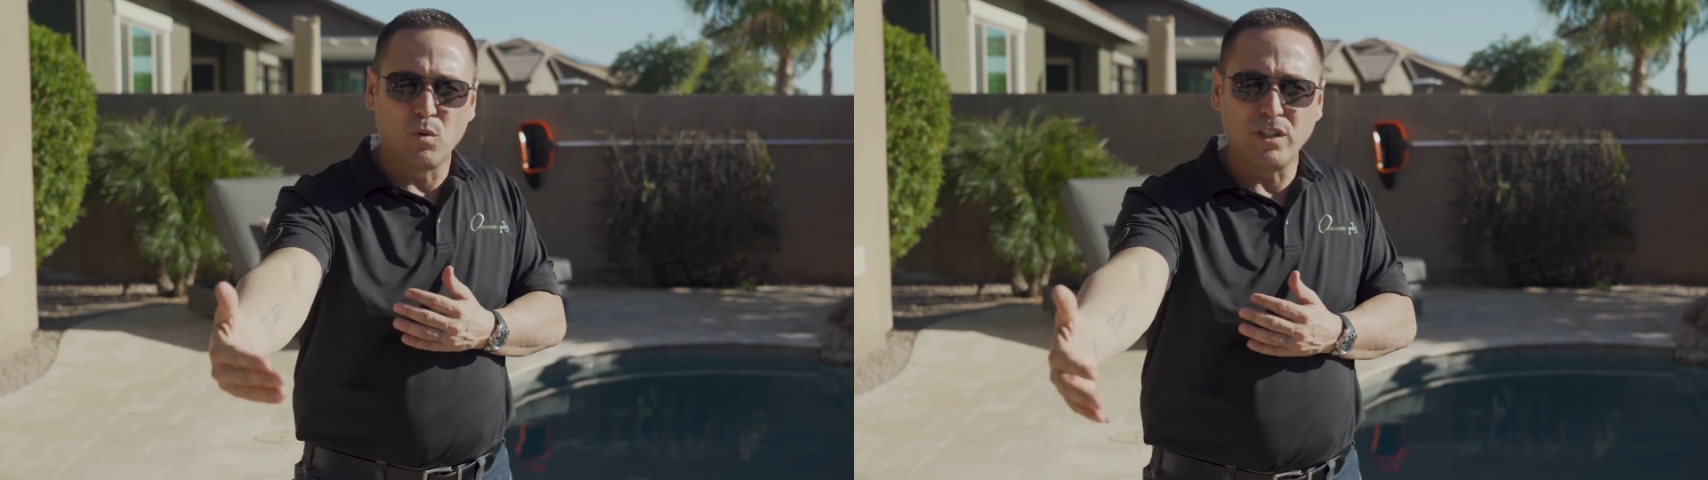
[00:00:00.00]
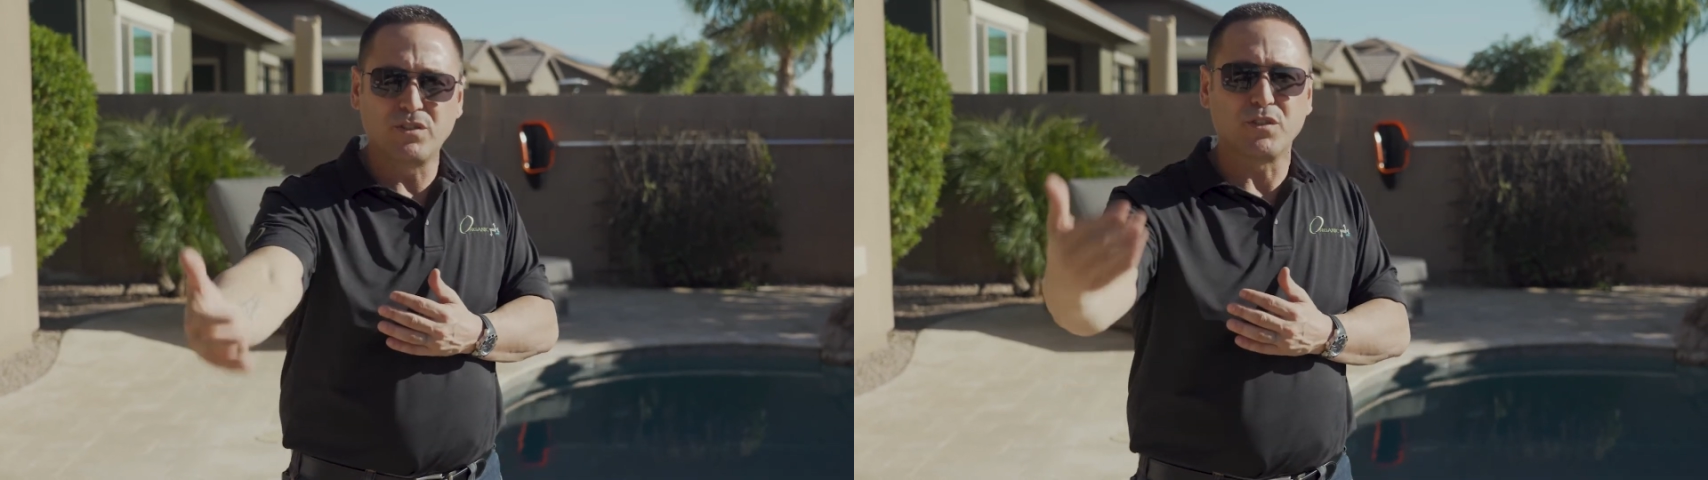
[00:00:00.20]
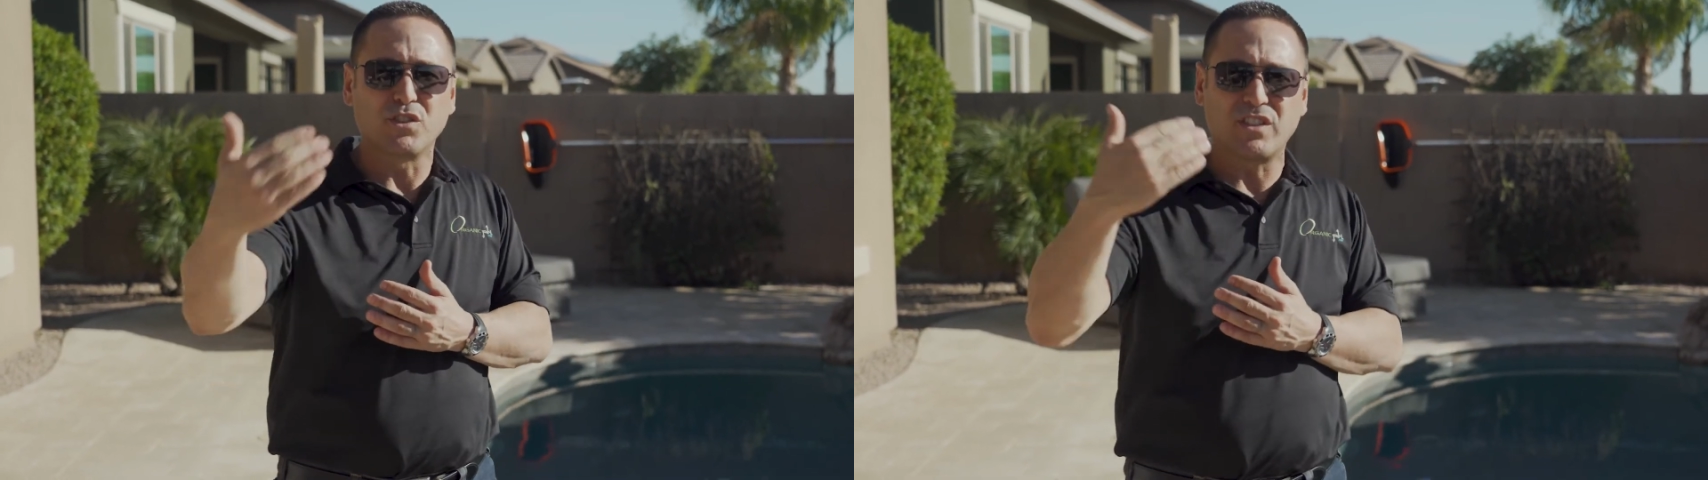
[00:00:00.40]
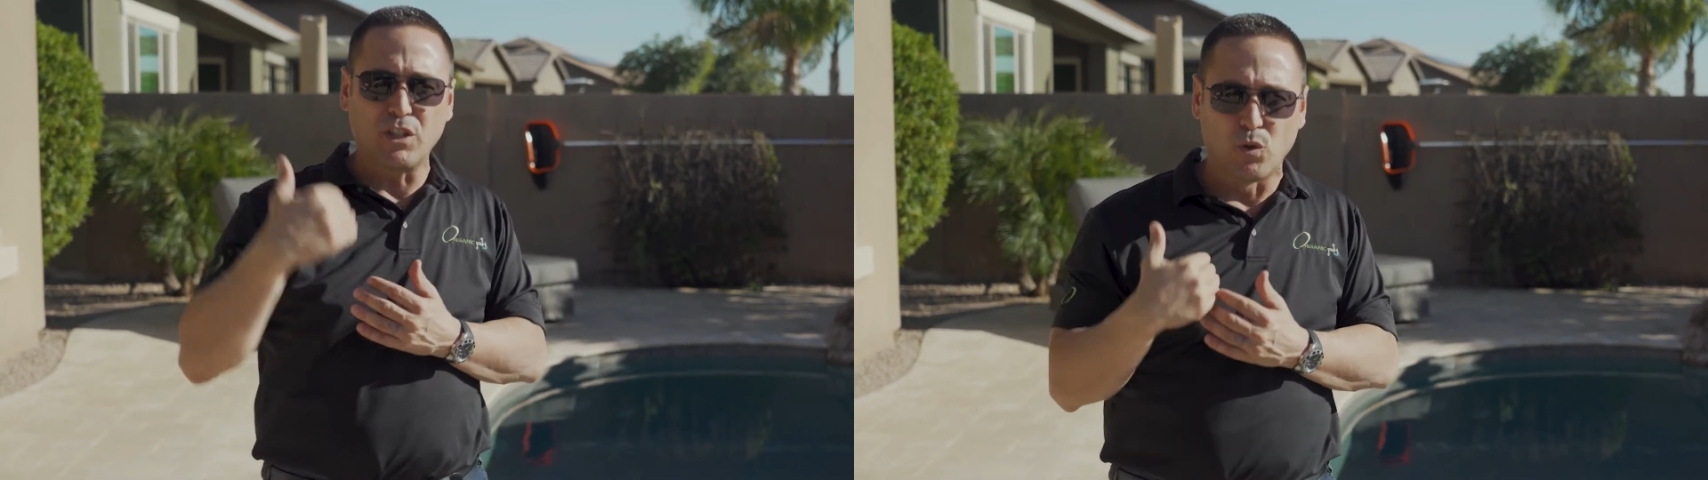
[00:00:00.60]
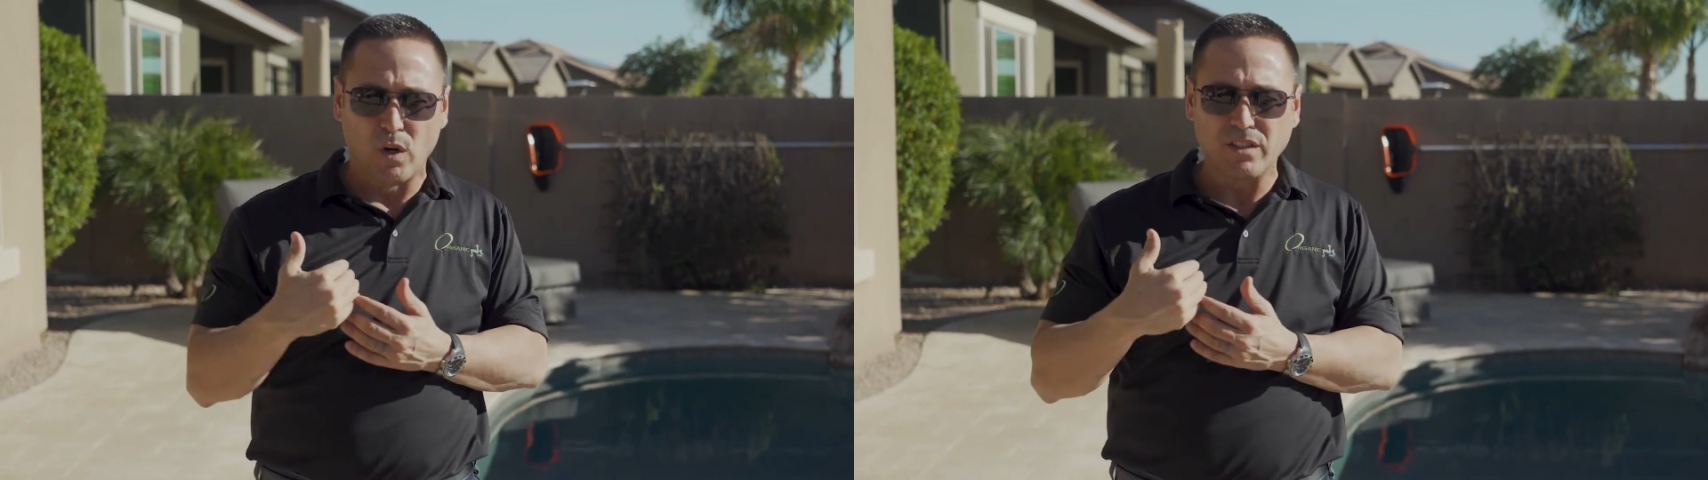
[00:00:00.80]
ones for
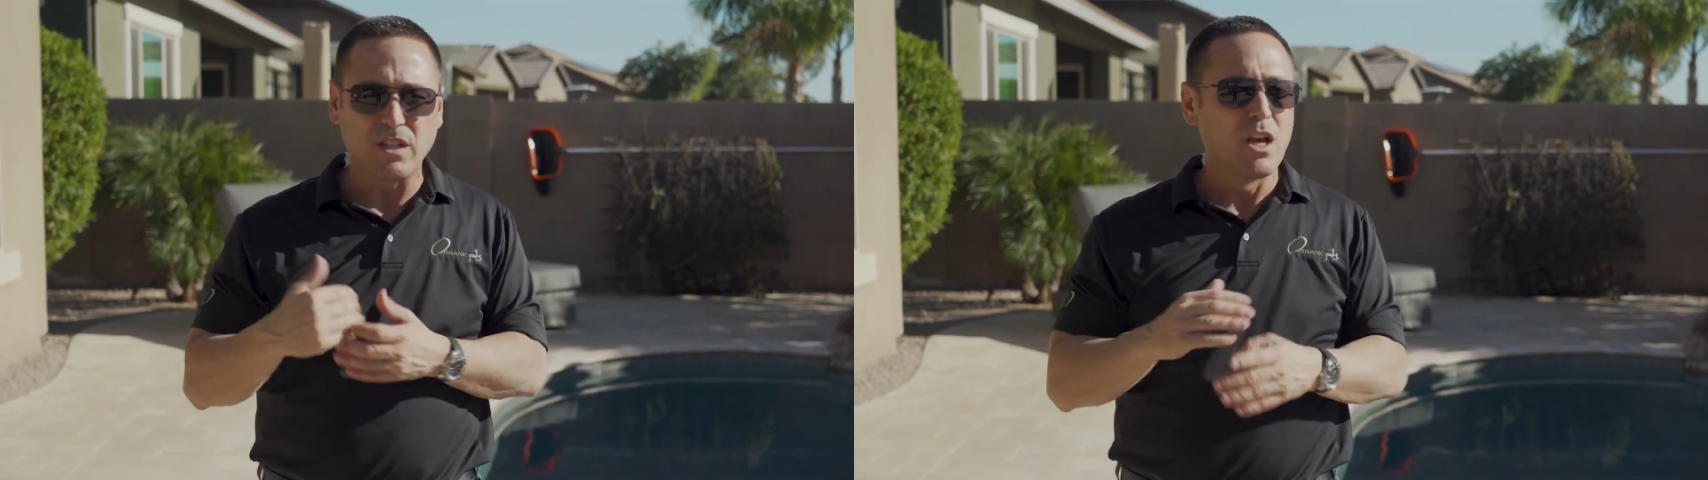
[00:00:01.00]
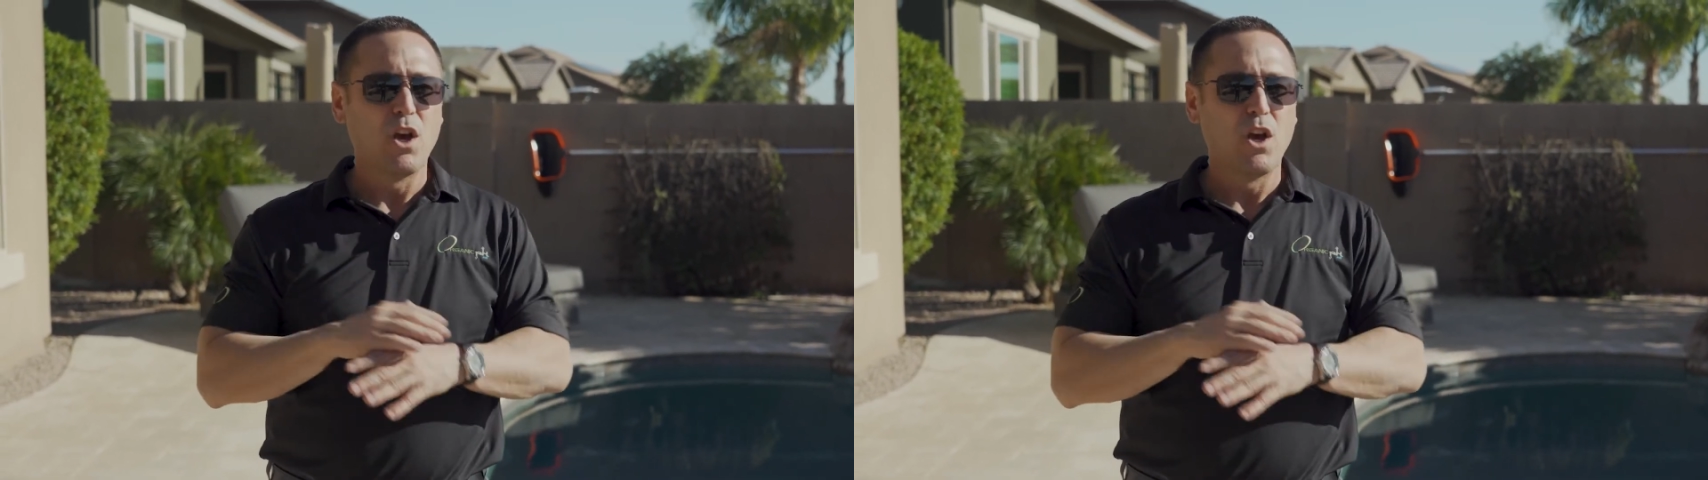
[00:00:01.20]
steel ones.